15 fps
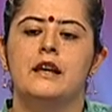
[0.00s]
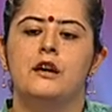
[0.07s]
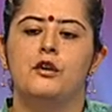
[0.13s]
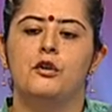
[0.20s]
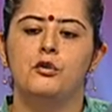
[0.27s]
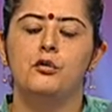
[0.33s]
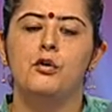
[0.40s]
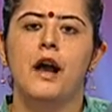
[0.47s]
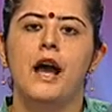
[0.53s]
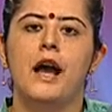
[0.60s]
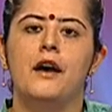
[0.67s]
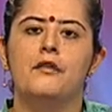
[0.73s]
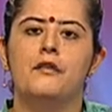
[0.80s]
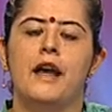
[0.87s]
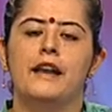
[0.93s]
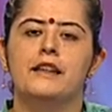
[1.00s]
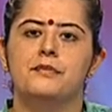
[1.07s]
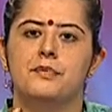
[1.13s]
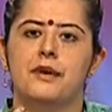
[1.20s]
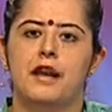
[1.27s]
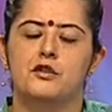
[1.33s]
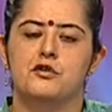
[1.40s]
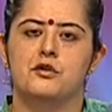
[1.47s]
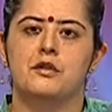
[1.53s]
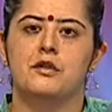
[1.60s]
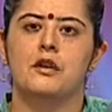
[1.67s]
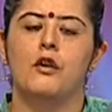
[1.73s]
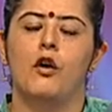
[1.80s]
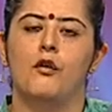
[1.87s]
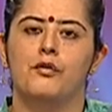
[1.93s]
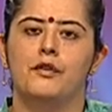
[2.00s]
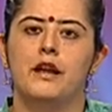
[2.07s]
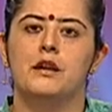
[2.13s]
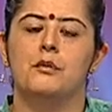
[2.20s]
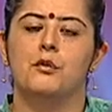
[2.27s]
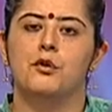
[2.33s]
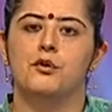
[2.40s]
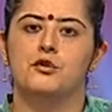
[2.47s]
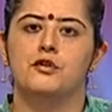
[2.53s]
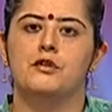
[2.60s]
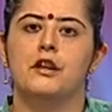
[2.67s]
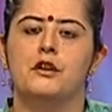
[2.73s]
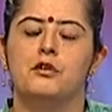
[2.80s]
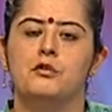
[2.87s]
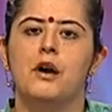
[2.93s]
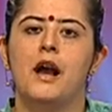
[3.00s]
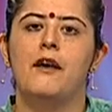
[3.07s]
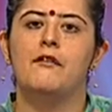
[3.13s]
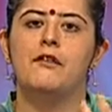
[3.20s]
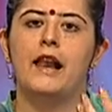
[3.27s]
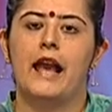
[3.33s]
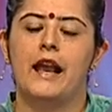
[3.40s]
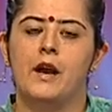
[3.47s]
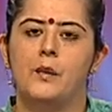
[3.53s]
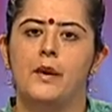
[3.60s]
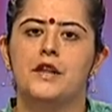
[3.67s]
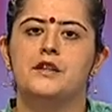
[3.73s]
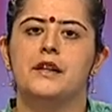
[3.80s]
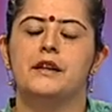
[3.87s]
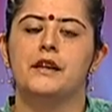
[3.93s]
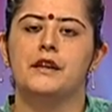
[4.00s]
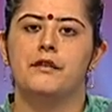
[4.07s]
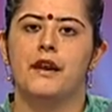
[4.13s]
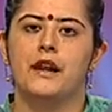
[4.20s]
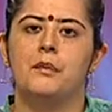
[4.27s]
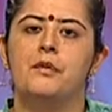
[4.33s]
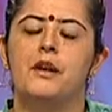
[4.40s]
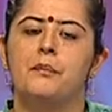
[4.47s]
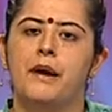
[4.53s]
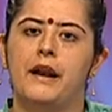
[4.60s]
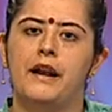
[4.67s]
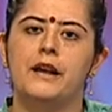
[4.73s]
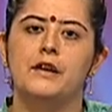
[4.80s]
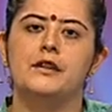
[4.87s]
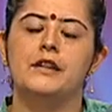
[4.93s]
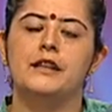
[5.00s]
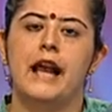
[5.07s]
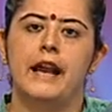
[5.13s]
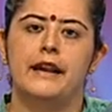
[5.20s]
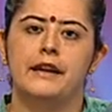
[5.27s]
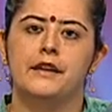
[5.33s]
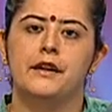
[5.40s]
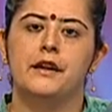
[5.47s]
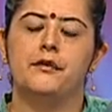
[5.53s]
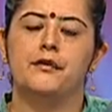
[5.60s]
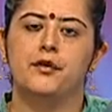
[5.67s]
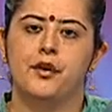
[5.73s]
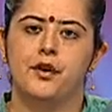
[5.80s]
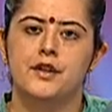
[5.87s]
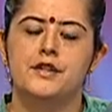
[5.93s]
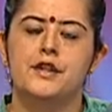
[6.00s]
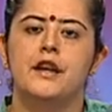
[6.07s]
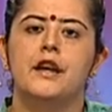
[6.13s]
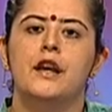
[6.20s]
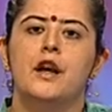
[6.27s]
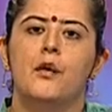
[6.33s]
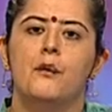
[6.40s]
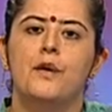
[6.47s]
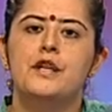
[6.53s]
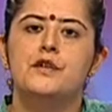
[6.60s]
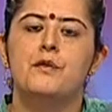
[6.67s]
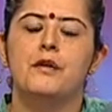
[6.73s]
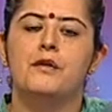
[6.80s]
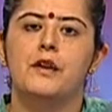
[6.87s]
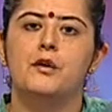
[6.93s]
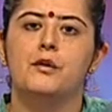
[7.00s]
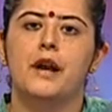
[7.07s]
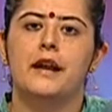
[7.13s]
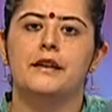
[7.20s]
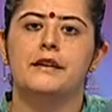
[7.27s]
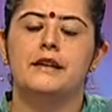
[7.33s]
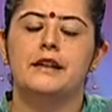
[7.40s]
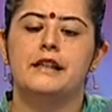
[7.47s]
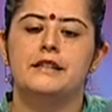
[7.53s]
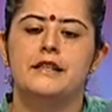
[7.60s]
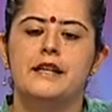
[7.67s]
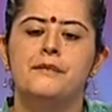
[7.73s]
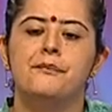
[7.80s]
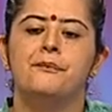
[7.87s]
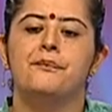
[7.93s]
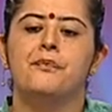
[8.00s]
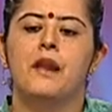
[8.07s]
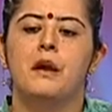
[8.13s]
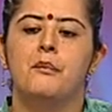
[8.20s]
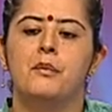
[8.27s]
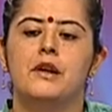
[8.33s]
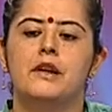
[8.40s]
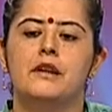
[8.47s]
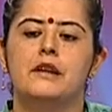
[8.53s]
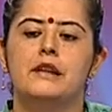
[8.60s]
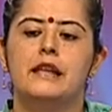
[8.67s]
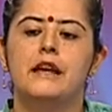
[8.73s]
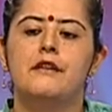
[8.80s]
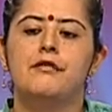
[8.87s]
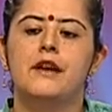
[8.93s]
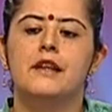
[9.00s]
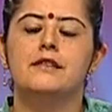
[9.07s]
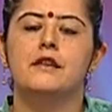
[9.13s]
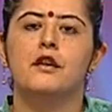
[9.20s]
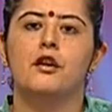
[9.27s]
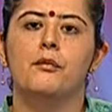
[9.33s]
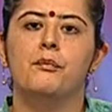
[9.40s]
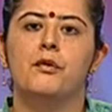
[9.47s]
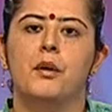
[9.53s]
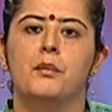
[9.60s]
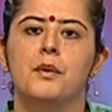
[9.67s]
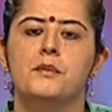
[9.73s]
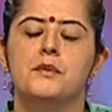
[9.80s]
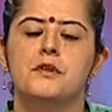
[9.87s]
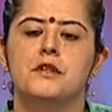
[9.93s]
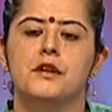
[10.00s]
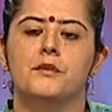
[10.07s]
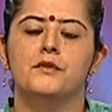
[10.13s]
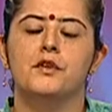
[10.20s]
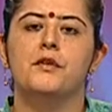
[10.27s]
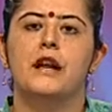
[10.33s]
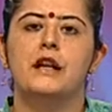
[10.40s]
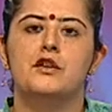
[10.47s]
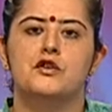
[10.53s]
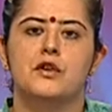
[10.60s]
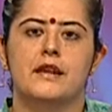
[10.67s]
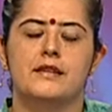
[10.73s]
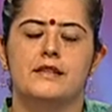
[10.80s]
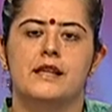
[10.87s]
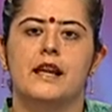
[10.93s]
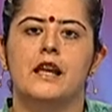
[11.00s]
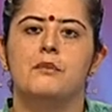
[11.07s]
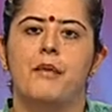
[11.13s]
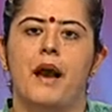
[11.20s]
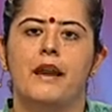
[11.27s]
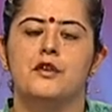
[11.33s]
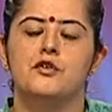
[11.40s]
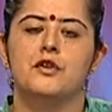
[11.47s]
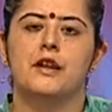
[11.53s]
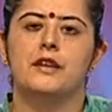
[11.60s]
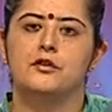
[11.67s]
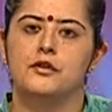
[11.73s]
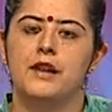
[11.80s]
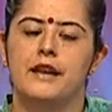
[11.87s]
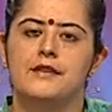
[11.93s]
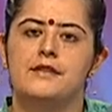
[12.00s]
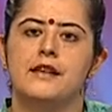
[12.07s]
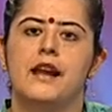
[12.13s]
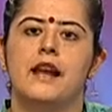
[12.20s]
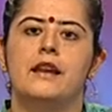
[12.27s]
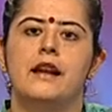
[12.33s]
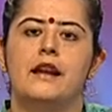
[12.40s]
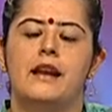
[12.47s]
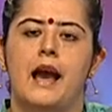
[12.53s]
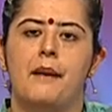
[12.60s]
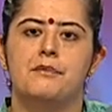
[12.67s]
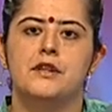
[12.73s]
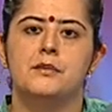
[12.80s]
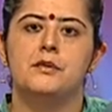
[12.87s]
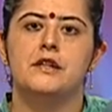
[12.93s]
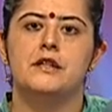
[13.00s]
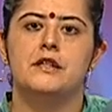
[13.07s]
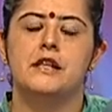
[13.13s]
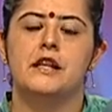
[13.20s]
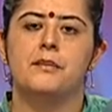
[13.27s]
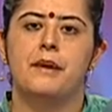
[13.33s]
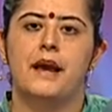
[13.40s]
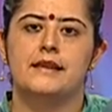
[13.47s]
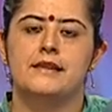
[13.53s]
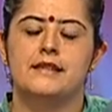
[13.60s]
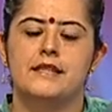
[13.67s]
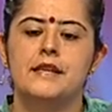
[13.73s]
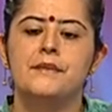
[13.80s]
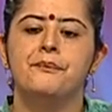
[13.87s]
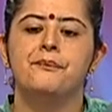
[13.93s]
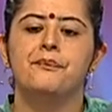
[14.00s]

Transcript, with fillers: do have expression of their emotion, they do have language that they develop, depending on the category, of course, which we will look at in detail. But they face a lot of problems in terms of adjusting and managing. So, that is again adaptability capacity.